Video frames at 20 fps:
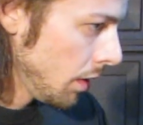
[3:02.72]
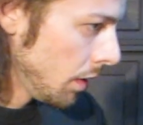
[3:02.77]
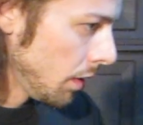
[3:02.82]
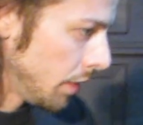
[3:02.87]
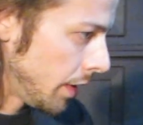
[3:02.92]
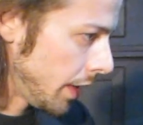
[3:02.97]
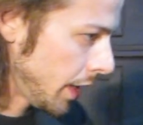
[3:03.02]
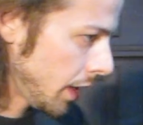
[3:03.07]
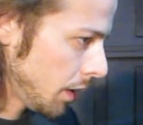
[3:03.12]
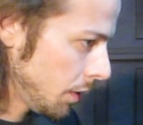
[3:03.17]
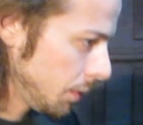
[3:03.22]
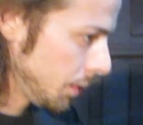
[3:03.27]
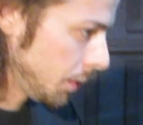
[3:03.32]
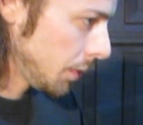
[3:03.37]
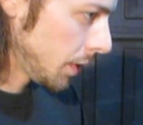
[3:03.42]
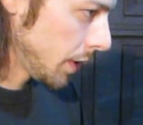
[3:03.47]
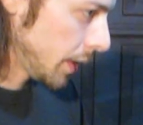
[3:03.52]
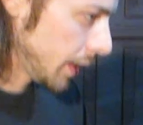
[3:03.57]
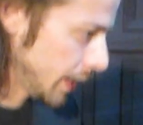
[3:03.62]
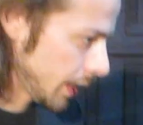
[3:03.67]
Now we
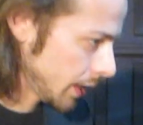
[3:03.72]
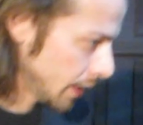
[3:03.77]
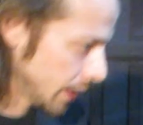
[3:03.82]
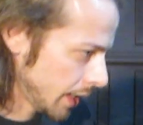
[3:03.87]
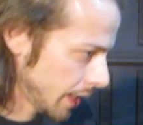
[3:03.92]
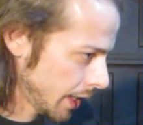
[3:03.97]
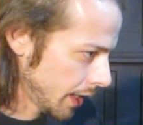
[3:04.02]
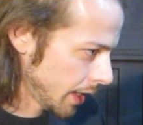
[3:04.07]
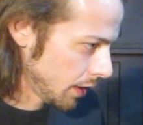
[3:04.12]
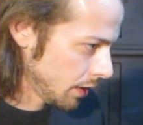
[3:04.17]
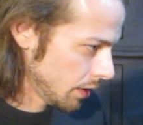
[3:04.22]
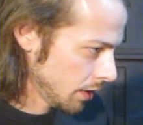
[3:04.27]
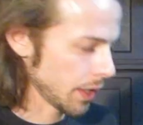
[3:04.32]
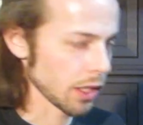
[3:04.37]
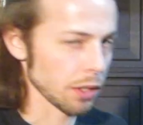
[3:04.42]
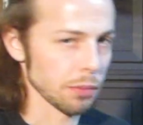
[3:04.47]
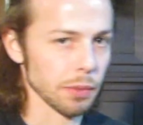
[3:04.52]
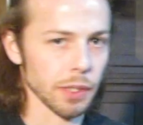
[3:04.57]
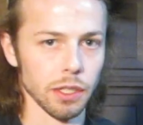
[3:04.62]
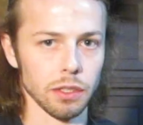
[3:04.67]
want to get that
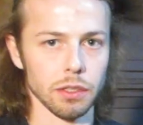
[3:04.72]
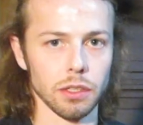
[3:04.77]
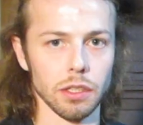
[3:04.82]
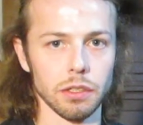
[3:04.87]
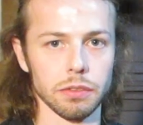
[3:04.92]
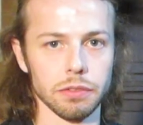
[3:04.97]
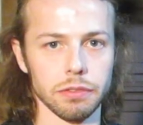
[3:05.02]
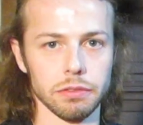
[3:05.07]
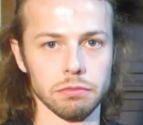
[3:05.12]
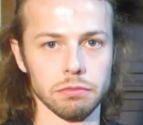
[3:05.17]
airbag off.